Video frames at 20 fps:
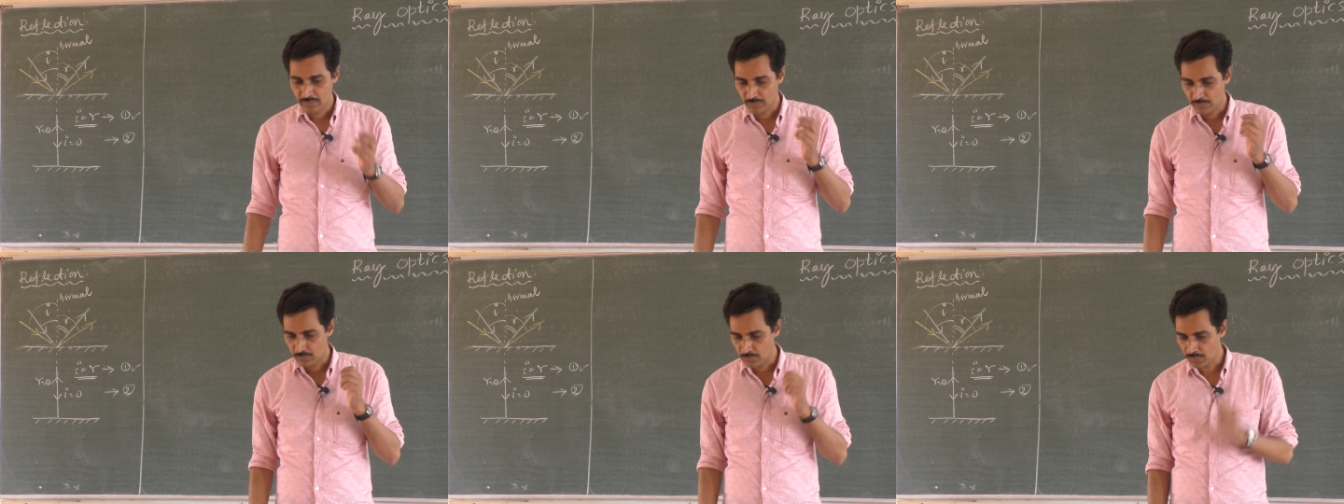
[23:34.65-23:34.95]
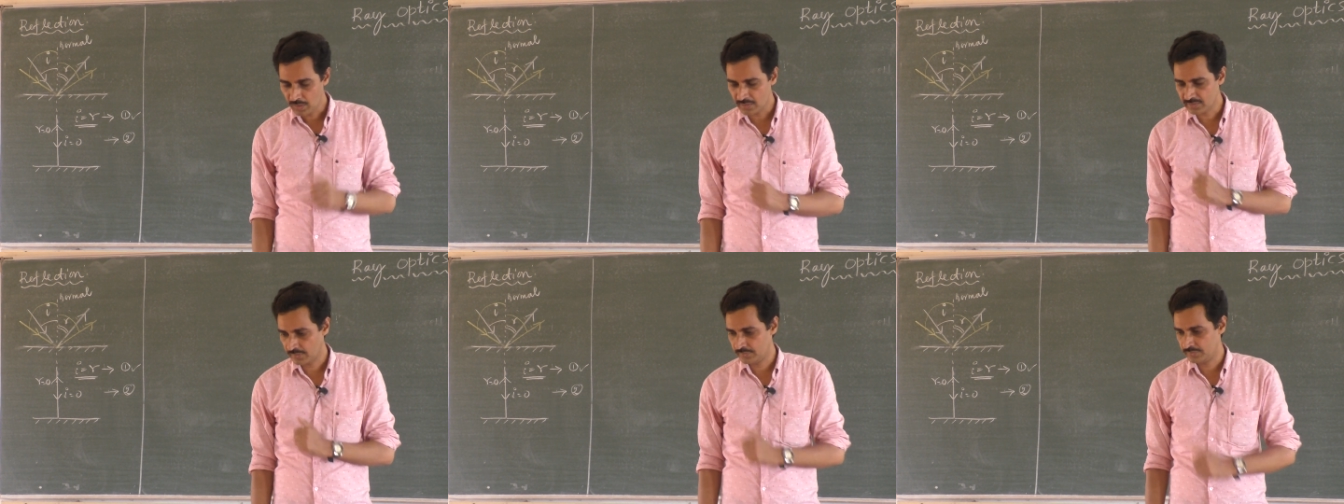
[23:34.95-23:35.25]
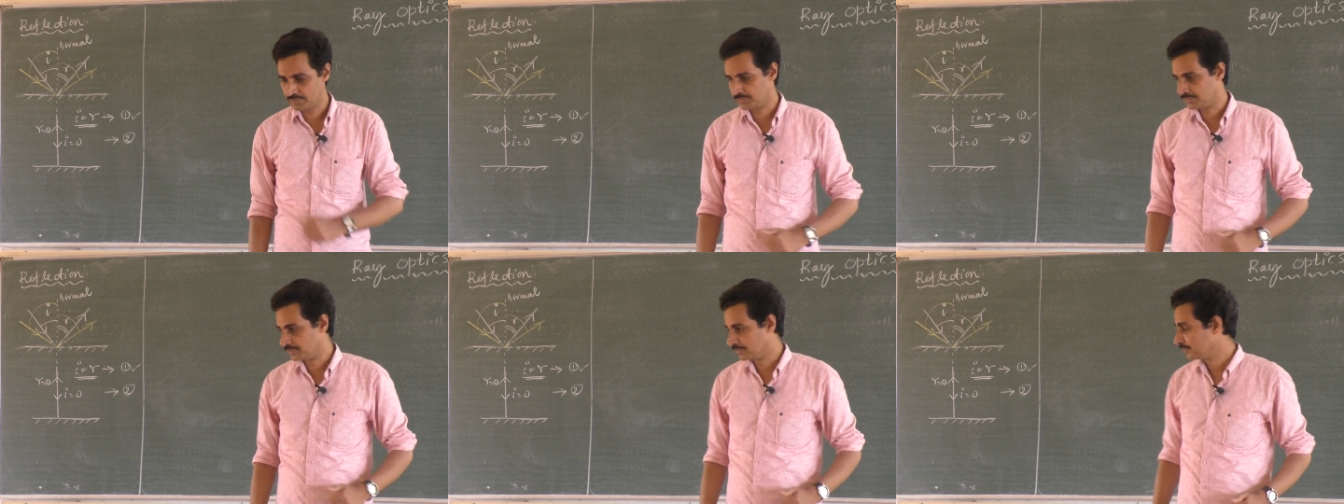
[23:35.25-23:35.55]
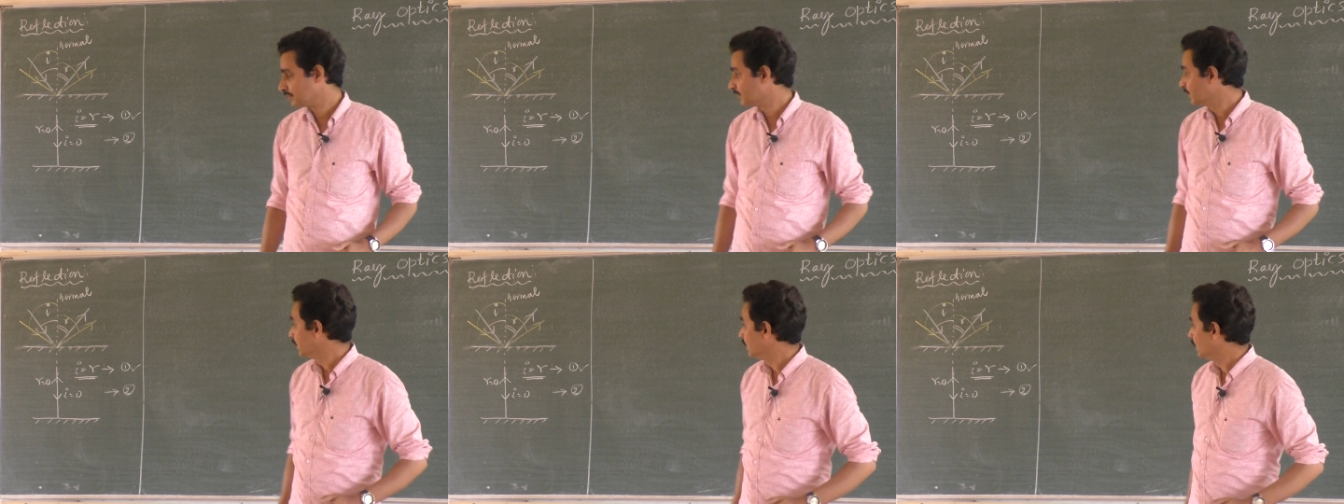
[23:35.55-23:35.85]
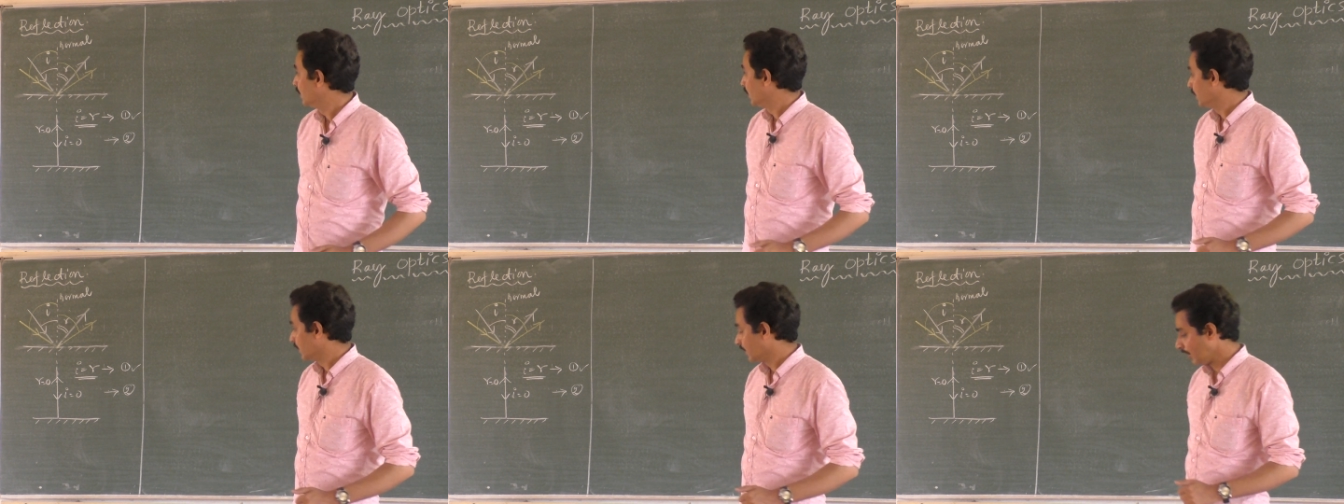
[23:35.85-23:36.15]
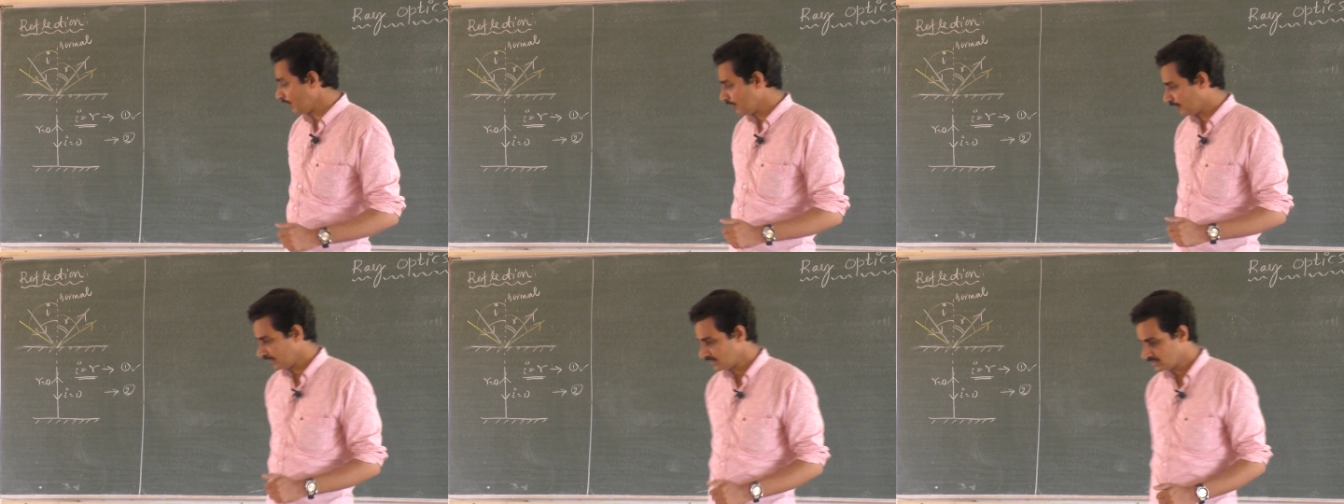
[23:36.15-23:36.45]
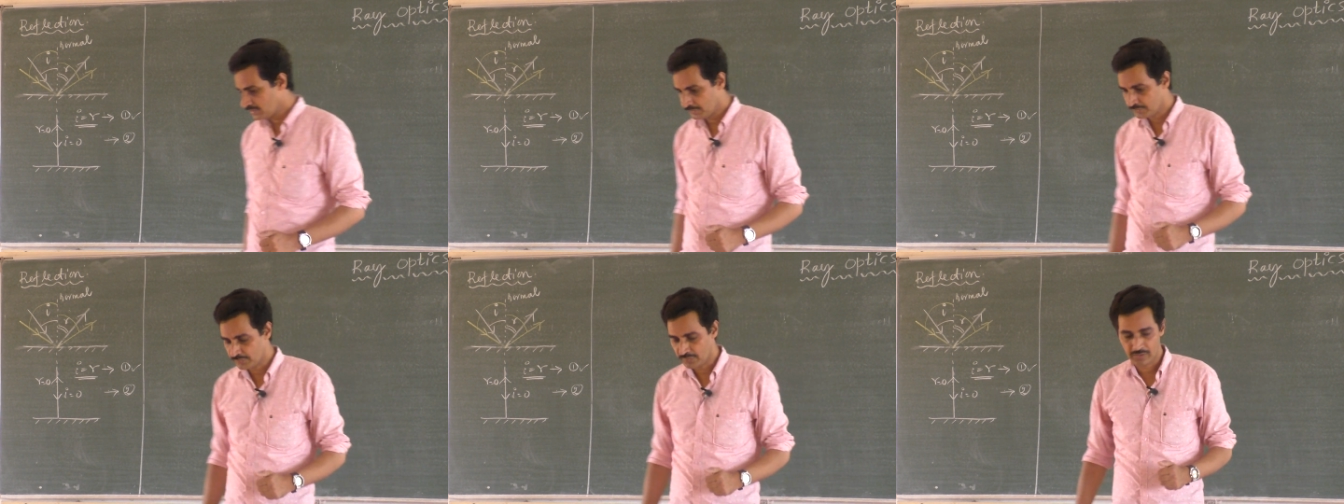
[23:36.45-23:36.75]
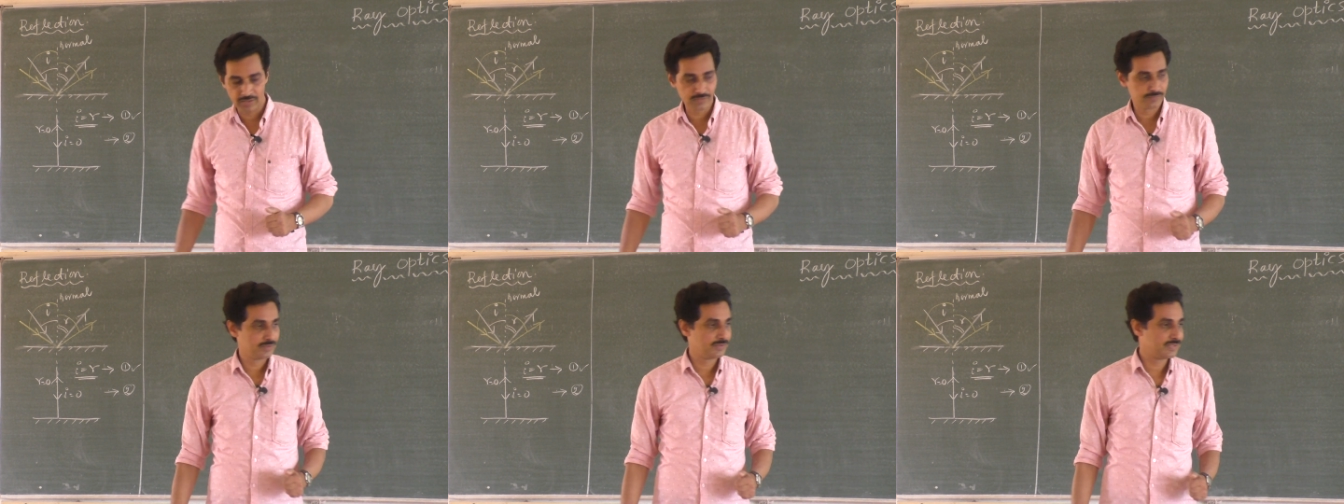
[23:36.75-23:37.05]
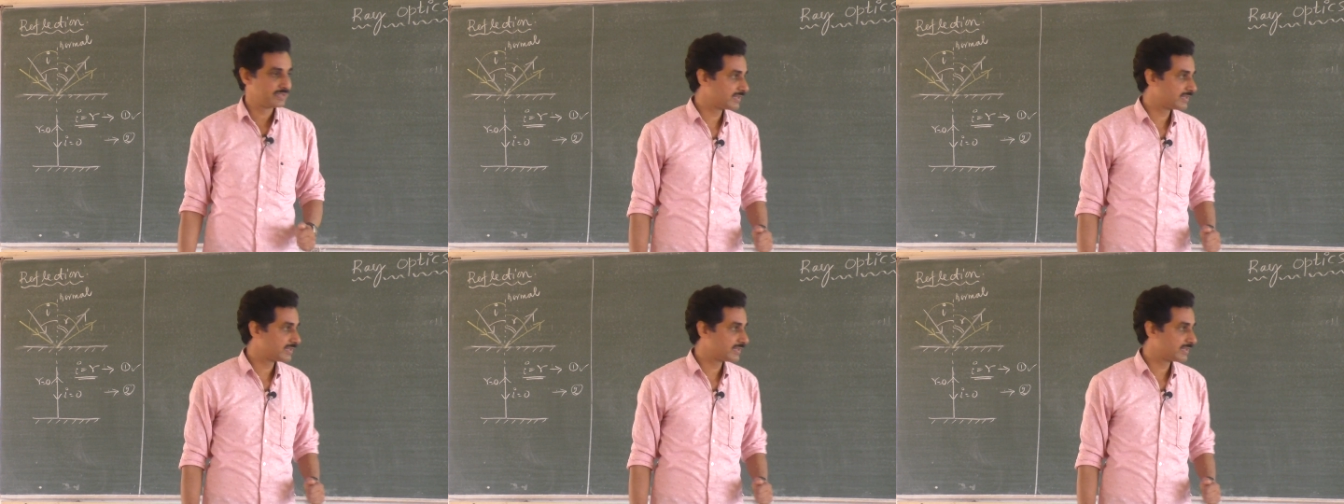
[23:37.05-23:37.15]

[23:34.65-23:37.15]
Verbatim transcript: what I have to do? Now first of all, we will